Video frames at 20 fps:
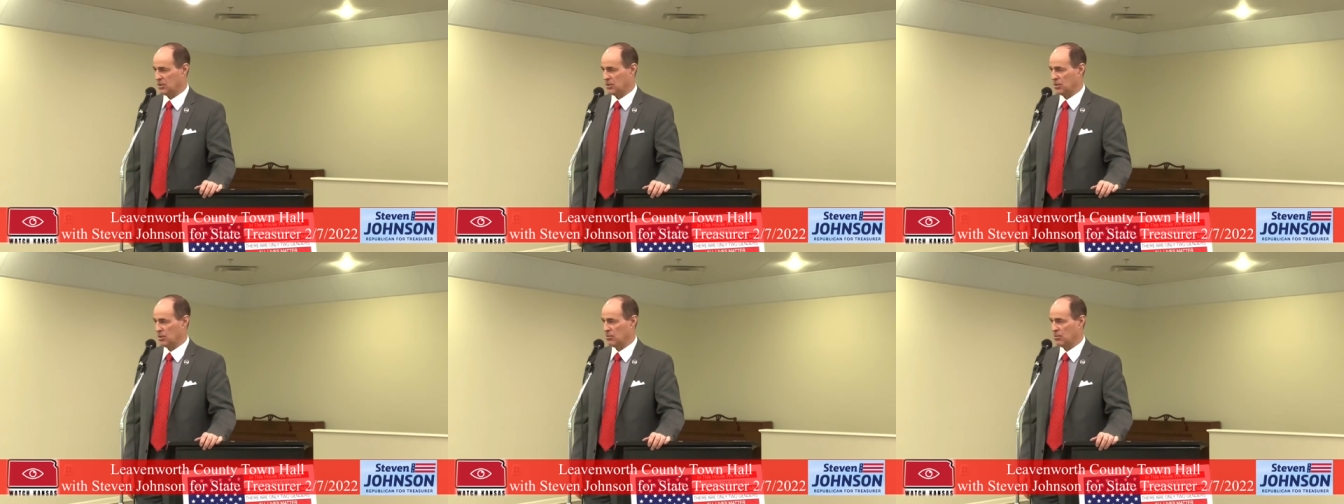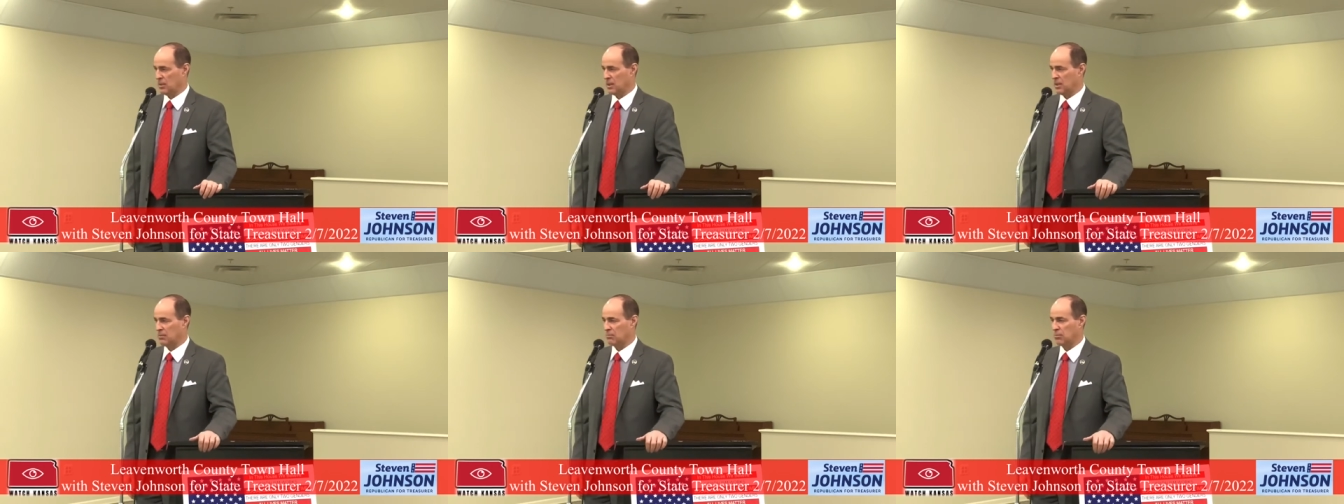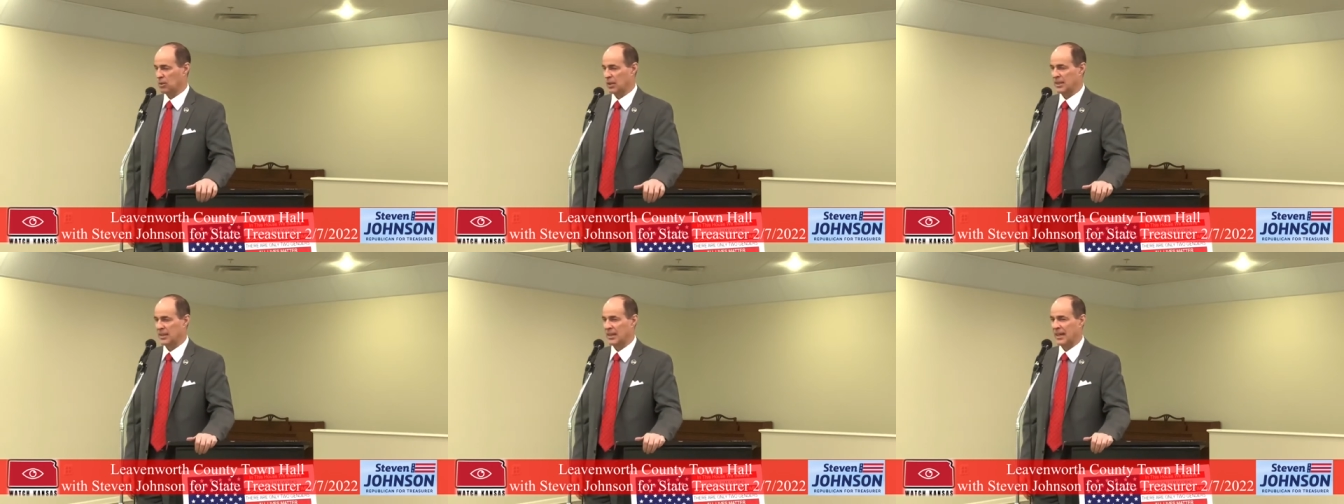so that we could
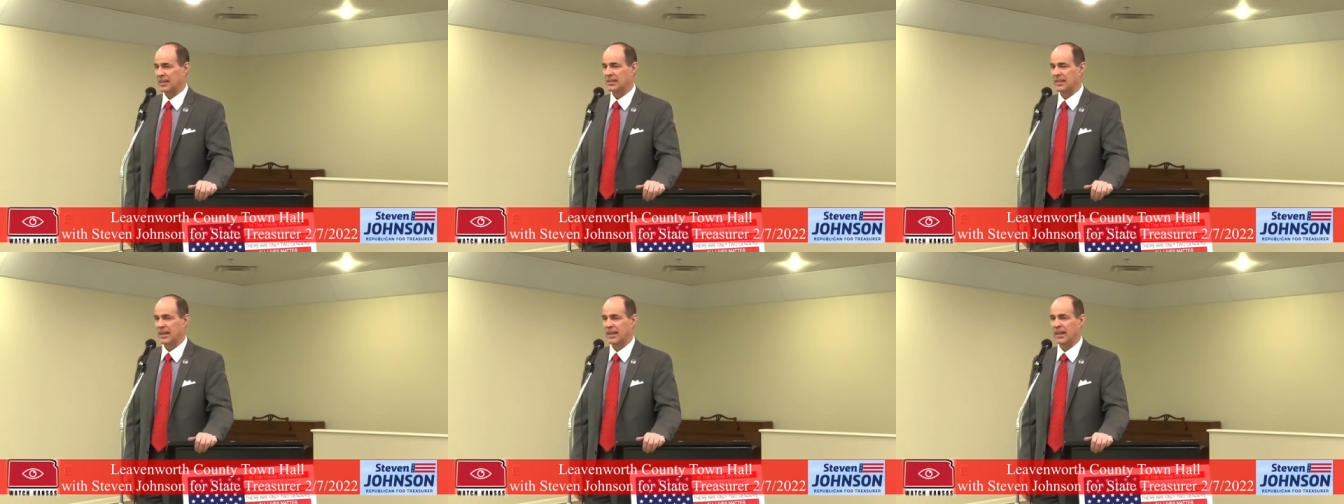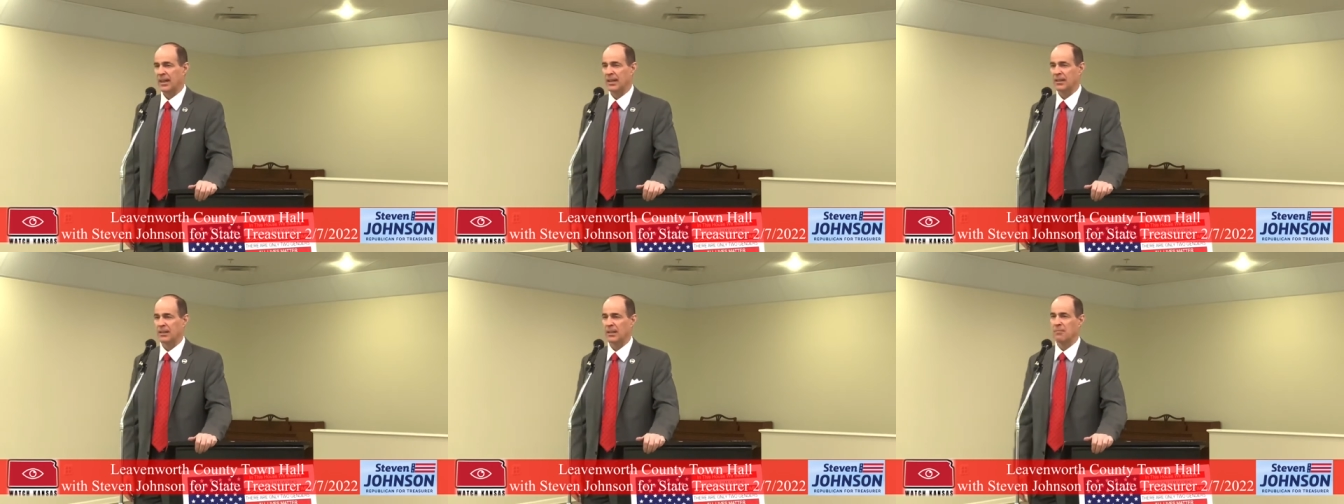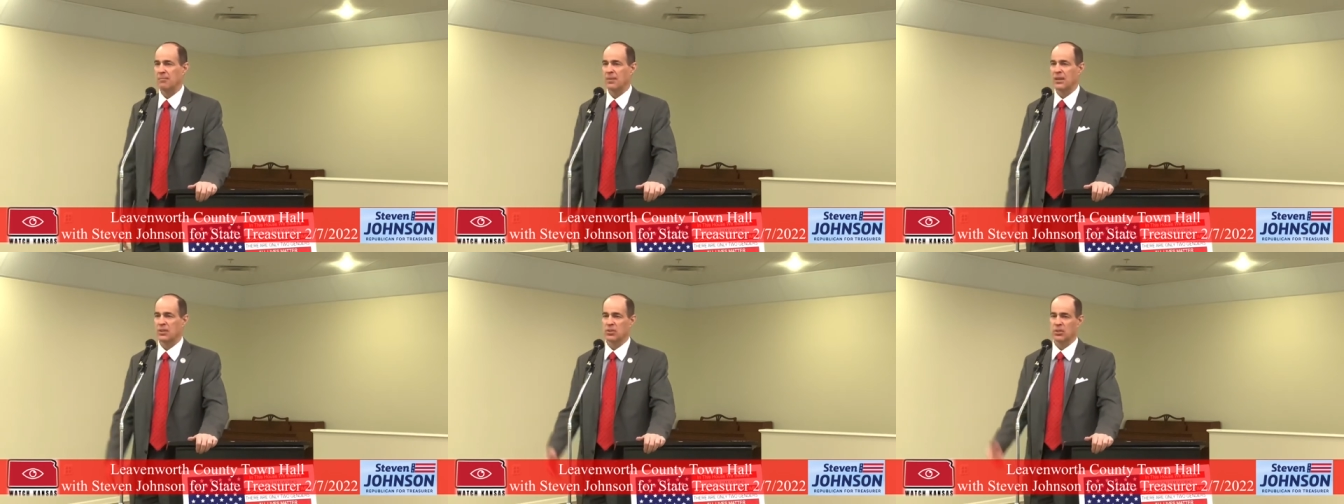bring that down.
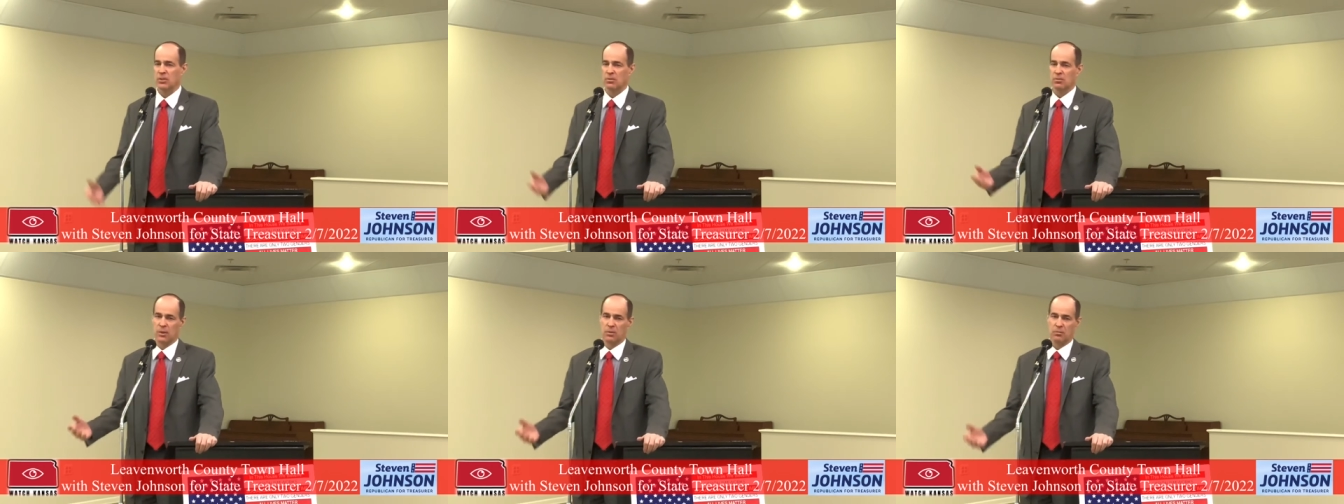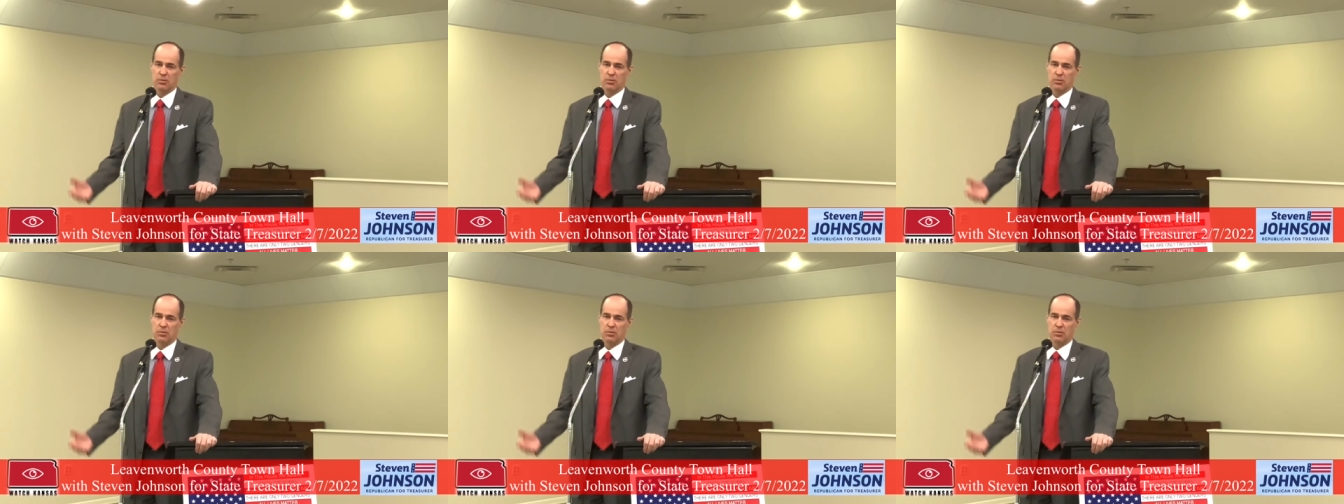I mentioned what it